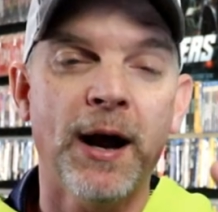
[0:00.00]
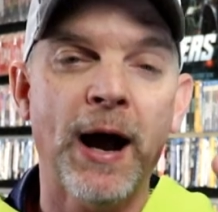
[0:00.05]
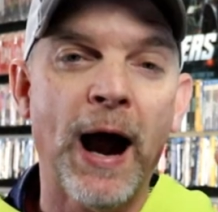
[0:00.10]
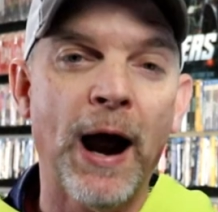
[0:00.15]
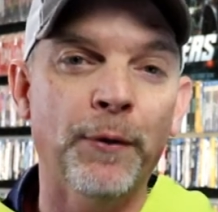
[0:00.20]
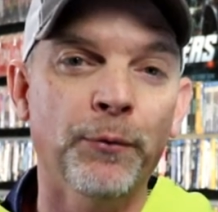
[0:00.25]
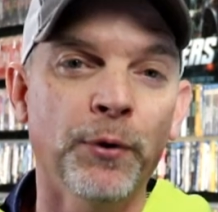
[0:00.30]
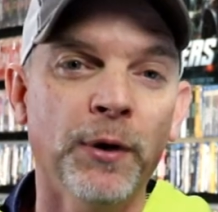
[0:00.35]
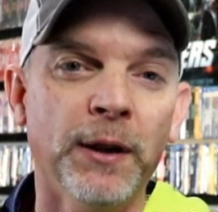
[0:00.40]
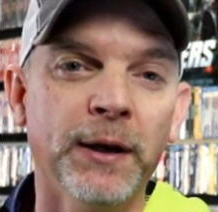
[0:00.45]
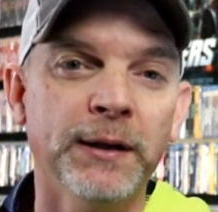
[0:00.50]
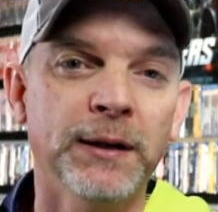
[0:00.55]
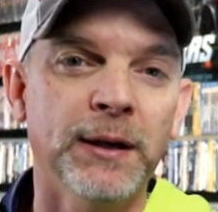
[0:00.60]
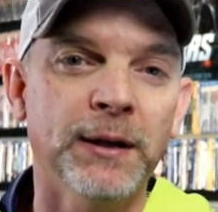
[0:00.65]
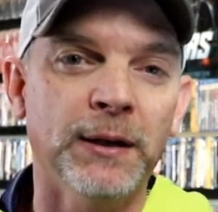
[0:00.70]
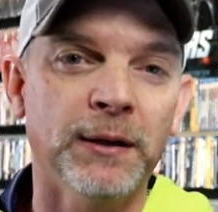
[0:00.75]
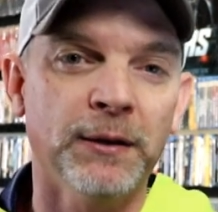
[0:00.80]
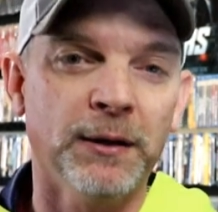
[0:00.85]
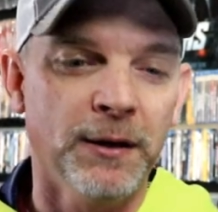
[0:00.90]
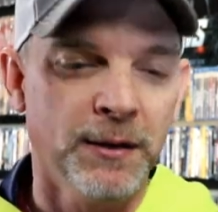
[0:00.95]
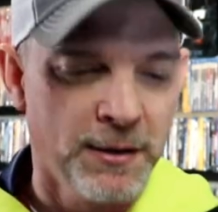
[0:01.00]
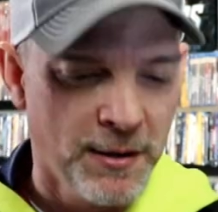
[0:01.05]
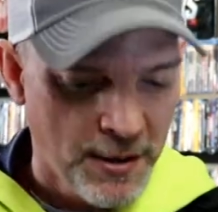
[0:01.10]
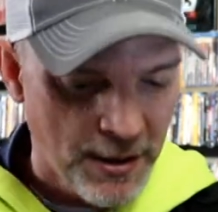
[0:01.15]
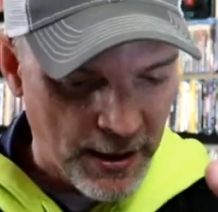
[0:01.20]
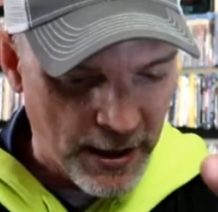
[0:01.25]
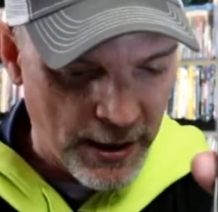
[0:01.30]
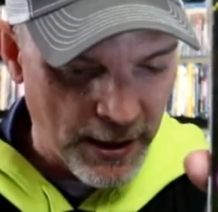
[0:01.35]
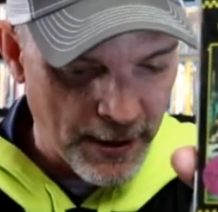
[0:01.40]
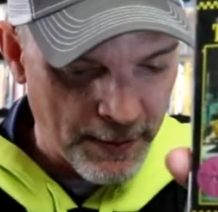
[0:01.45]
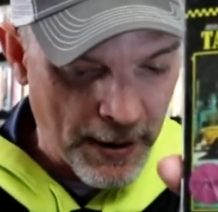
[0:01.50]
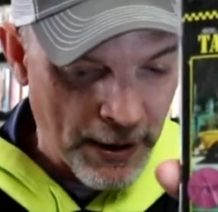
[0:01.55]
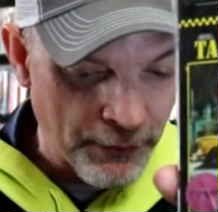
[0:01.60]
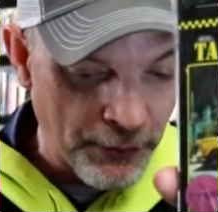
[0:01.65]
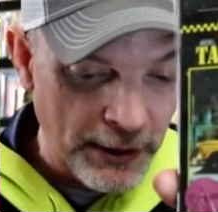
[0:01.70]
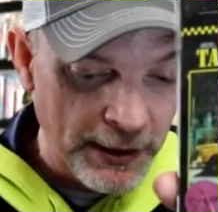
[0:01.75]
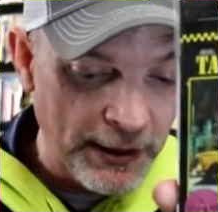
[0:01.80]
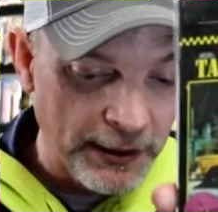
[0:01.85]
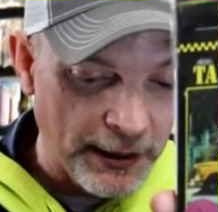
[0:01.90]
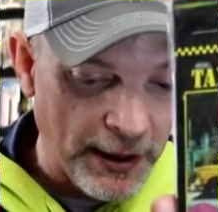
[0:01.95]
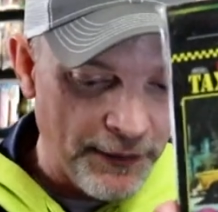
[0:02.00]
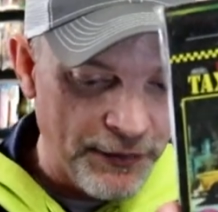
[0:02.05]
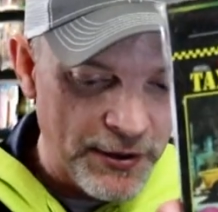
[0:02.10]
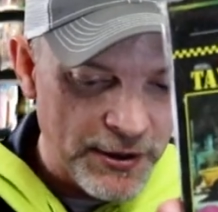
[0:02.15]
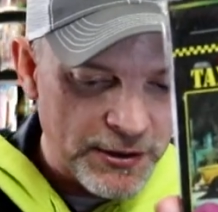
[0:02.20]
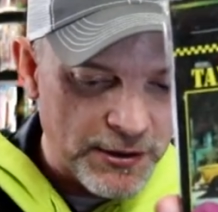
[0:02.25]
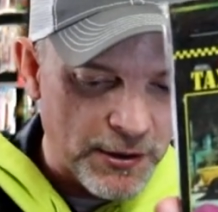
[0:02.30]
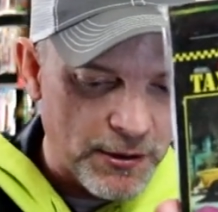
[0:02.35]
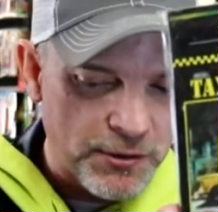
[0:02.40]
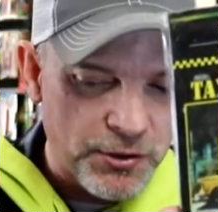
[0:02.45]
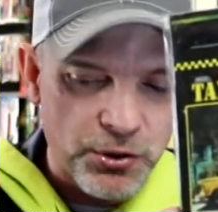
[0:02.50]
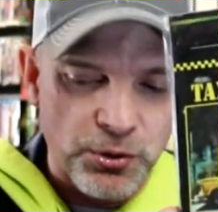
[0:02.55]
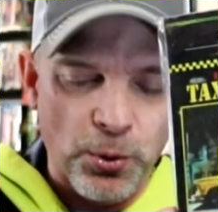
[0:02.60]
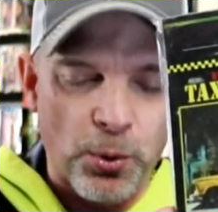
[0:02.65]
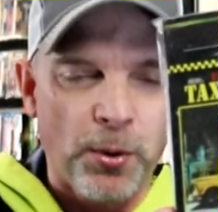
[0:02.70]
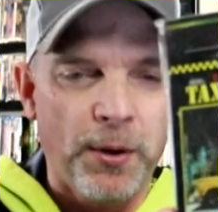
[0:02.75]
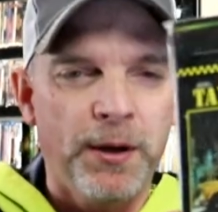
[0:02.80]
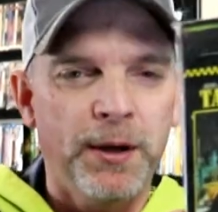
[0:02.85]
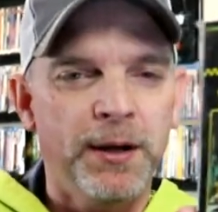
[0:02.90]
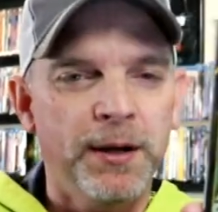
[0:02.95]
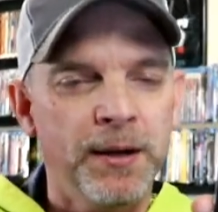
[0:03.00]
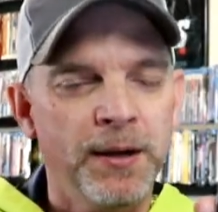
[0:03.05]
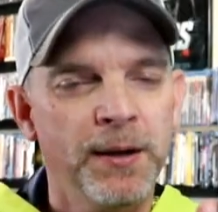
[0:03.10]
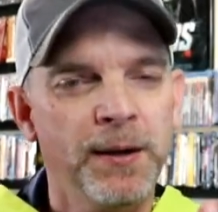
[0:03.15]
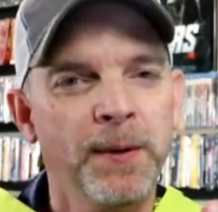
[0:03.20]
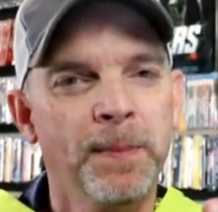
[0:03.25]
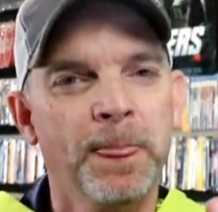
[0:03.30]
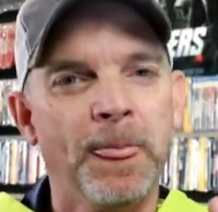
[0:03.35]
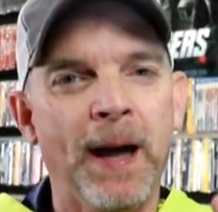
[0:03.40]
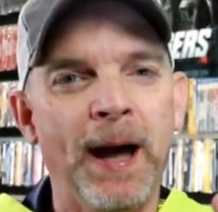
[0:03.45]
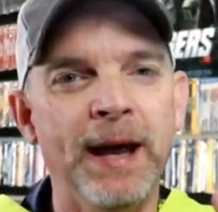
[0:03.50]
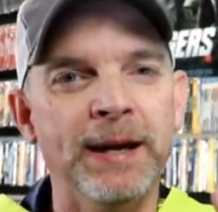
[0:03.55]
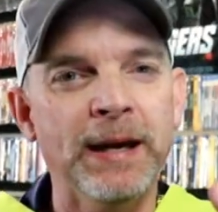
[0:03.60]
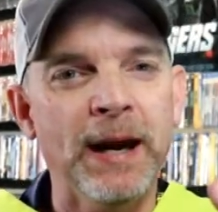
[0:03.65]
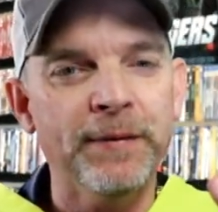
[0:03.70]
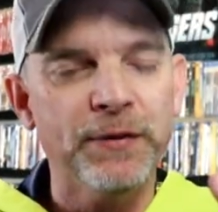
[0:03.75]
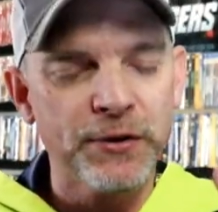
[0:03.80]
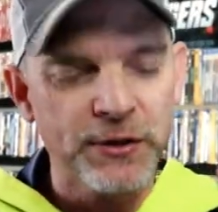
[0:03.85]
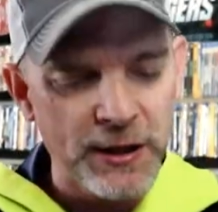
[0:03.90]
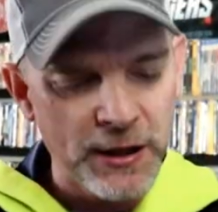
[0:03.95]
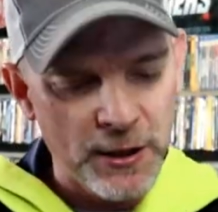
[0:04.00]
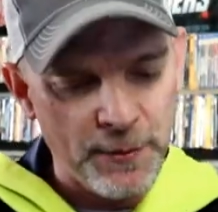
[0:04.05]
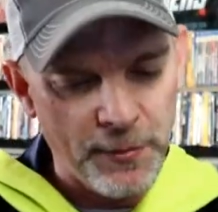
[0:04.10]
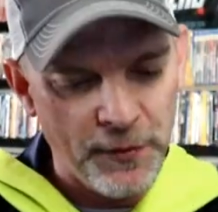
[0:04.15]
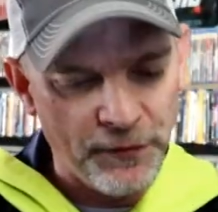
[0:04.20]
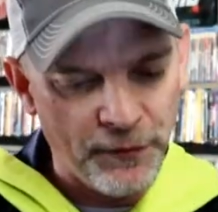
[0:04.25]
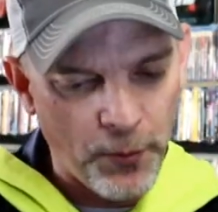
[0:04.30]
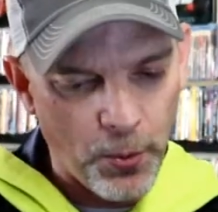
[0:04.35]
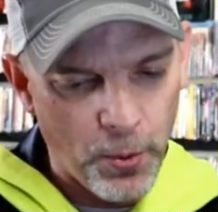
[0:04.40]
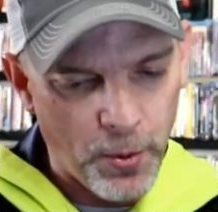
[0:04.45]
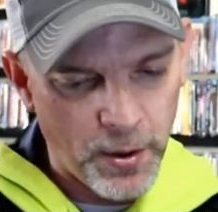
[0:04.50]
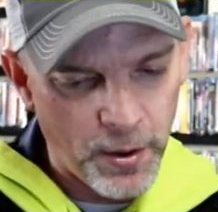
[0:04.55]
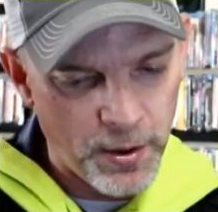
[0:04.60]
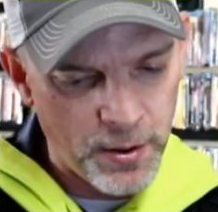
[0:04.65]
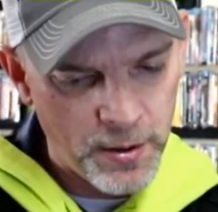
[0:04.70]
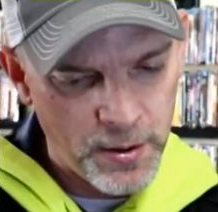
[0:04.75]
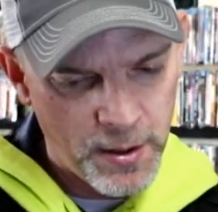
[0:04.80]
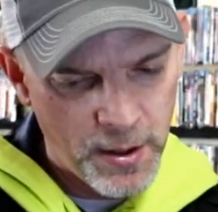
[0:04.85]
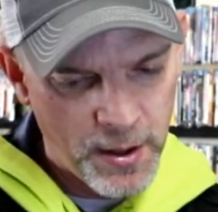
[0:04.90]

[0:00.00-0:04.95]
I really did um, I really love this story. I had never seen it before.